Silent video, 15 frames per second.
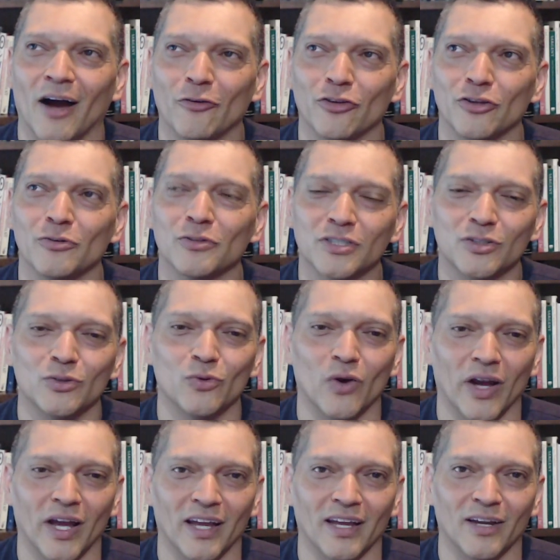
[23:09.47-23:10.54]
used to
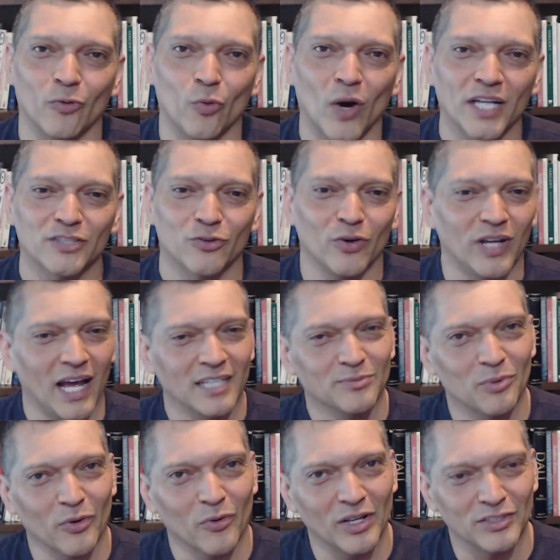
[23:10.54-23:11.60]
a widescreen
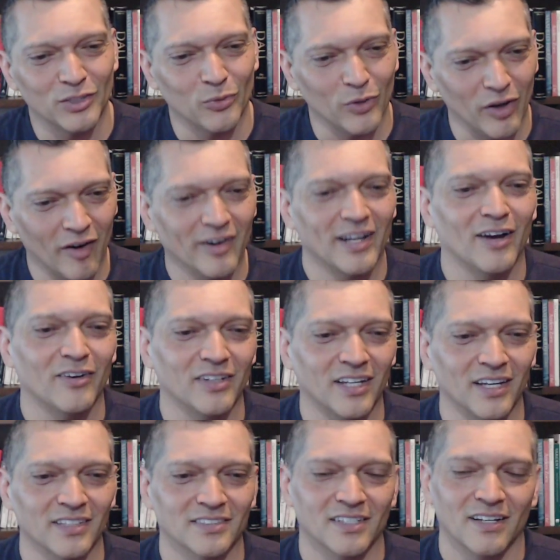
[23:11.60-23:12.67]
aspect ratio we are
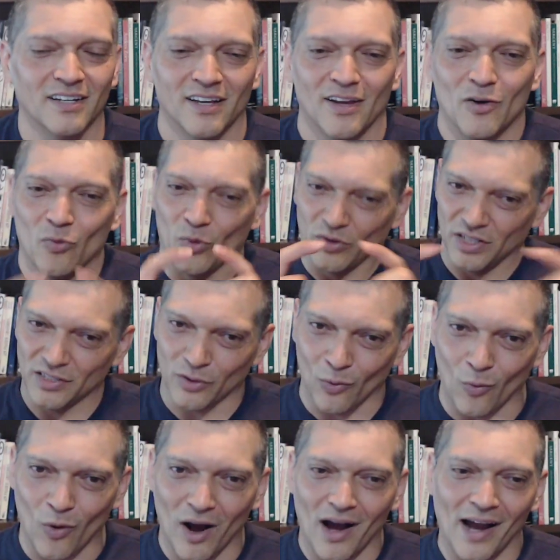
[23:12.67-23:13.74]
nowadays, where things are
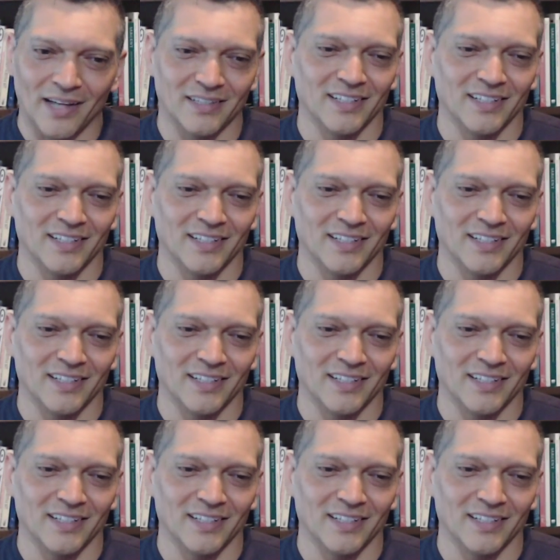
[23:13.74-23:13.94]
wide.